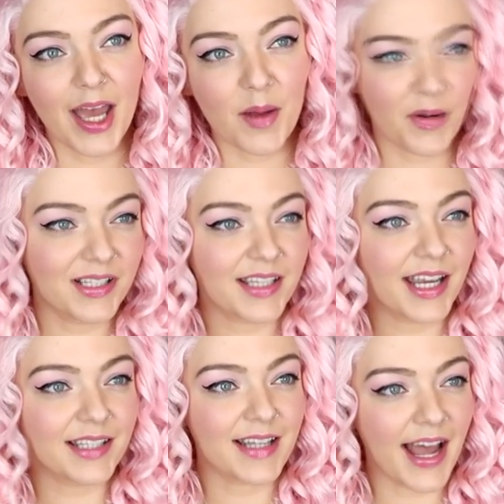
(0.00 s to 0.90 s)
a
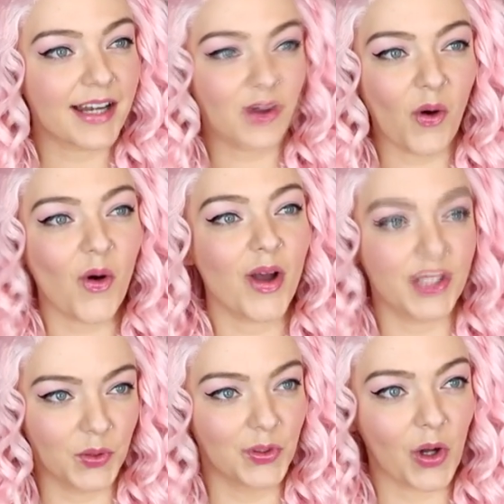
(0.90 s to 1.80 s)
princess and or a
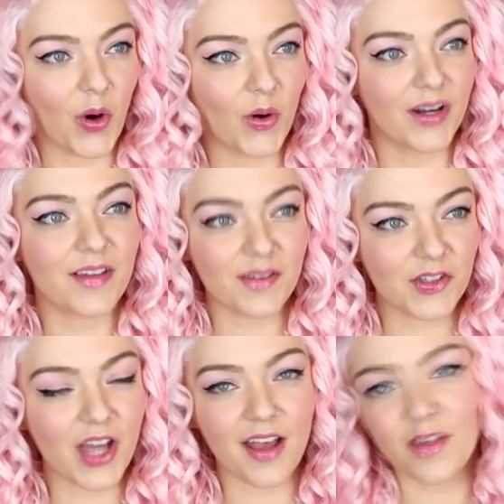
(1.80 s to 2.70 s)
unicorn,
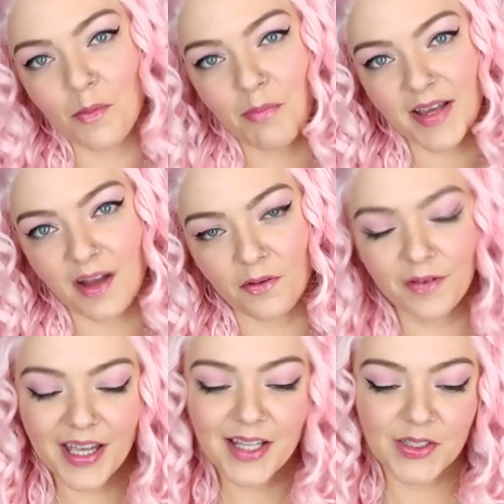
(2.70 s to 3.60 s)
such as myself.